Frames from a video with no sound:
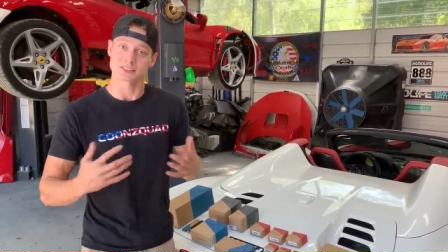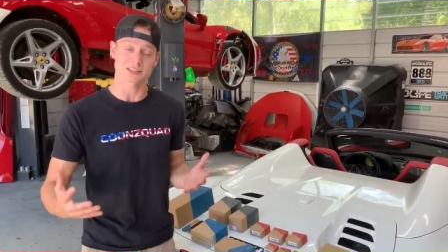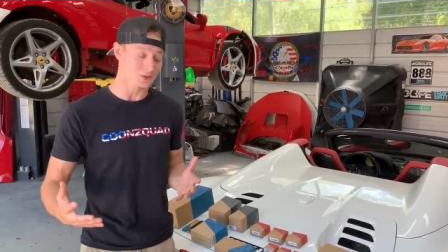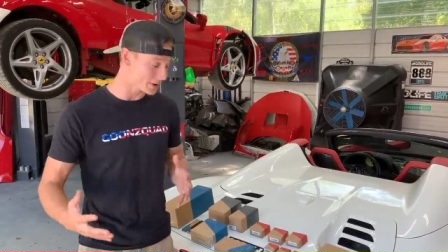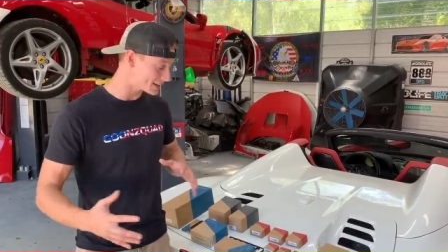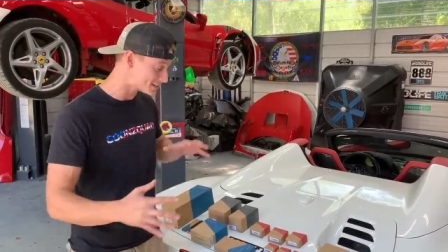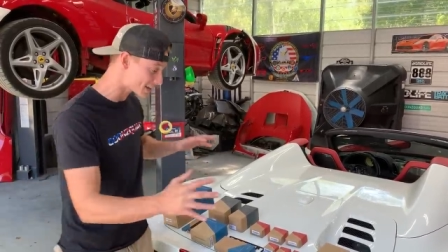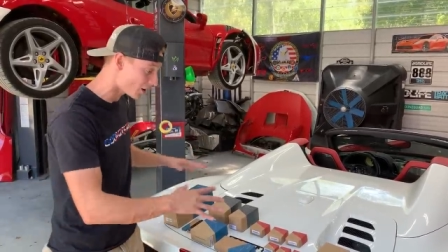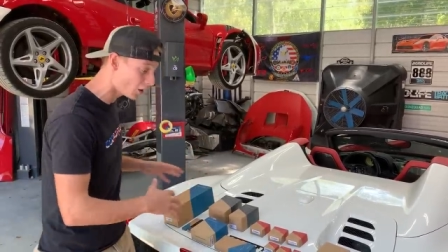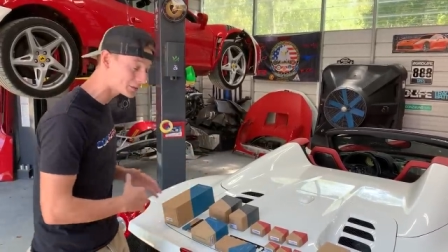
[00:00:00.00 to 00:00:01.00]
So let's go ahead and
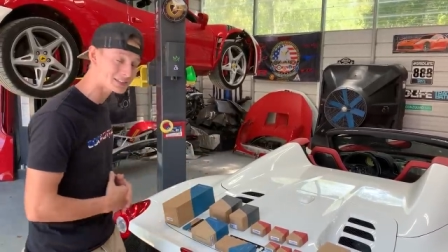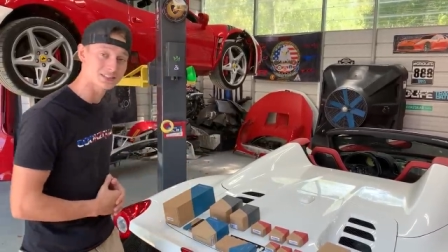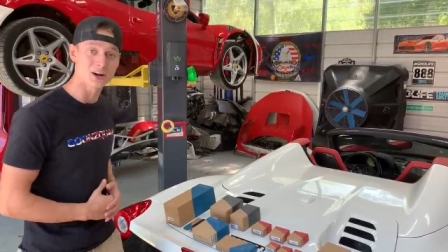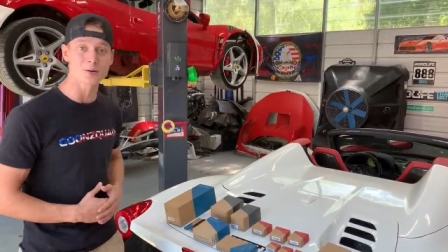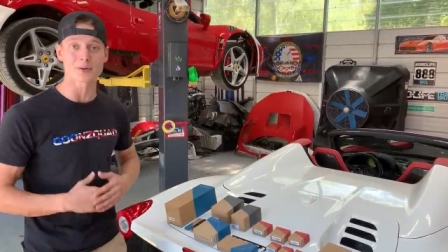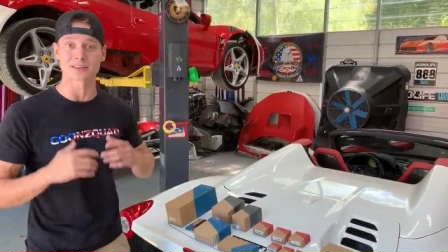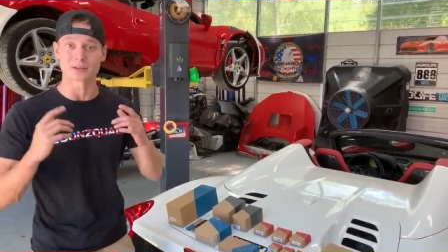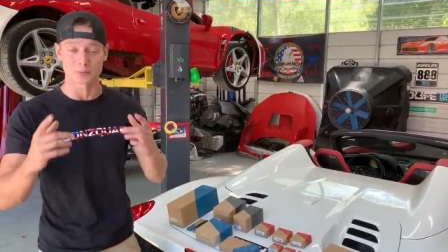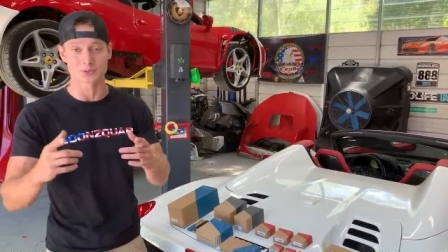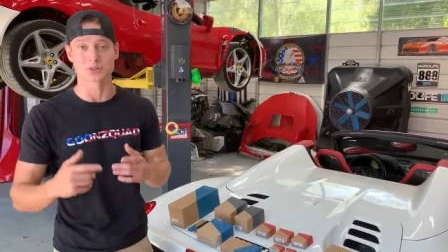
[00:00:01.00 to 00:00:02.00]
set all this up, and
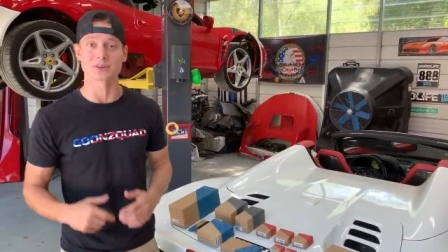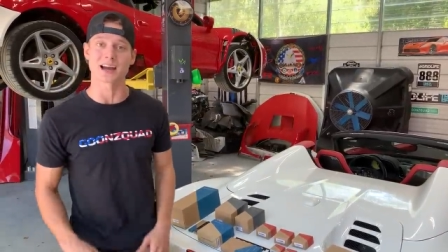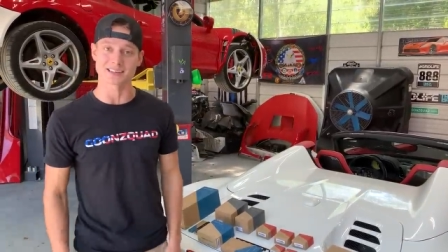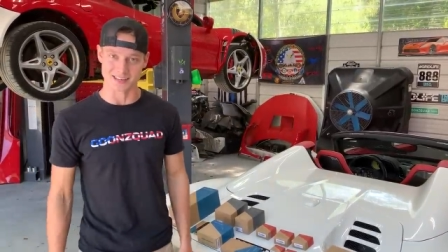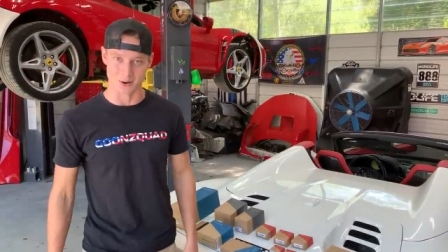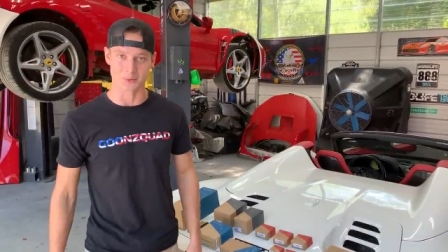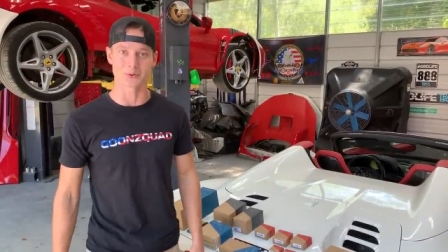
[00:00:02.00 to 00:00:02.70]
then we'll show you guys how it